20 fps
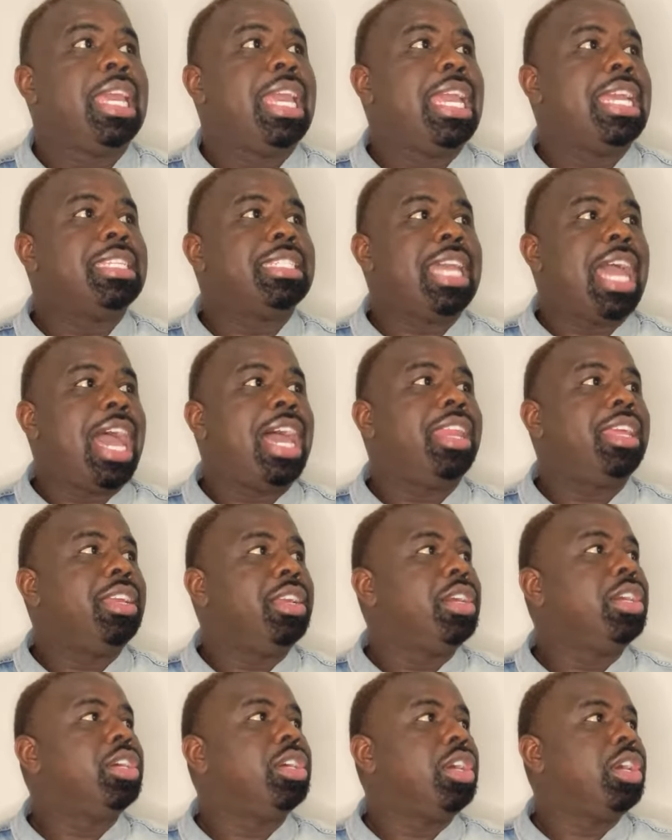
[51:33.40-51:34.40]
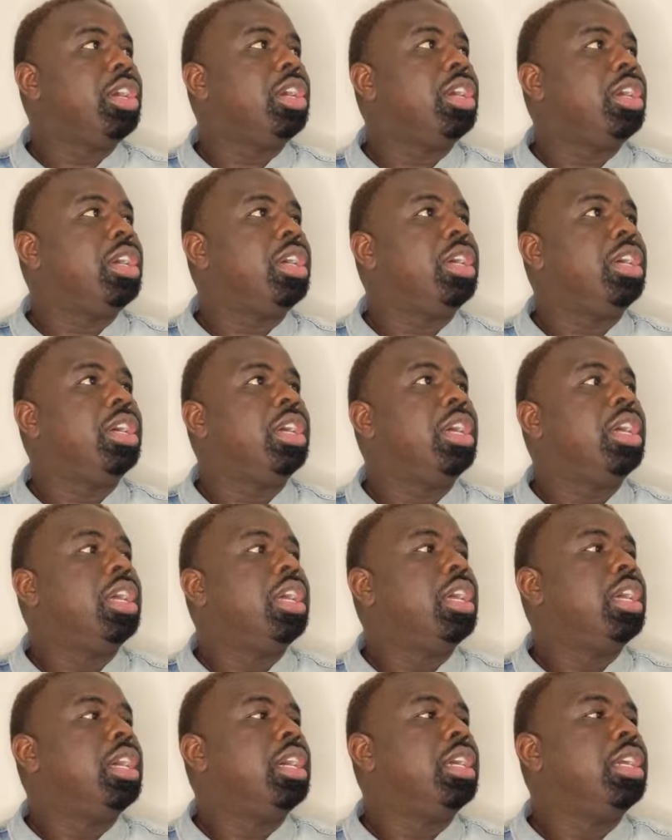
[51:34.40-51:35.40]
is out of here, girl,
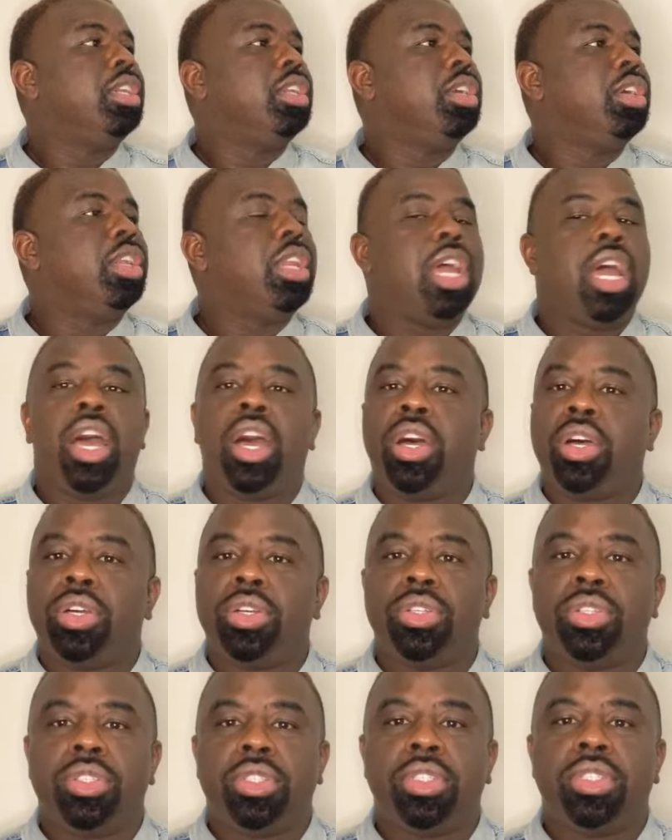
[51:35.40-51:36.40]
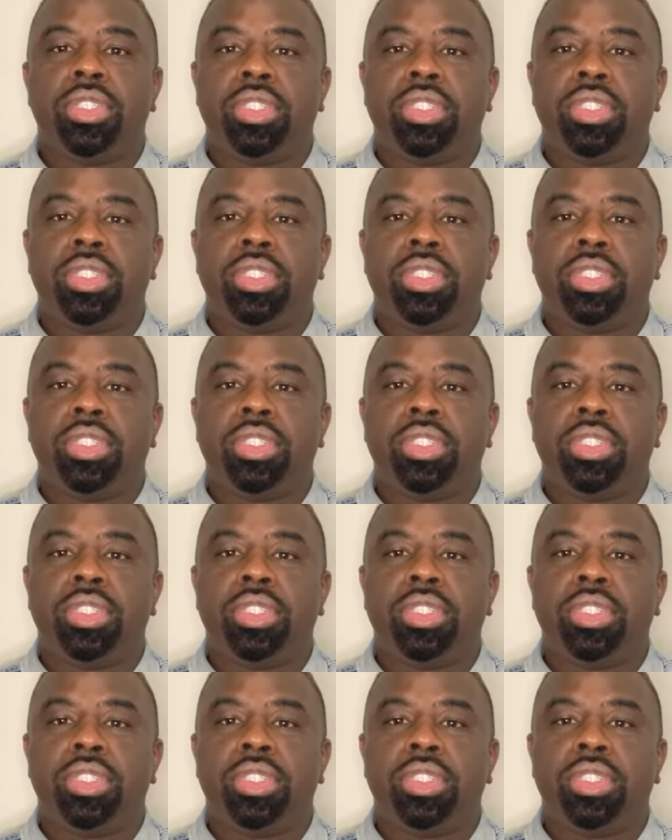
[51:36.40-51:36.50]
you know.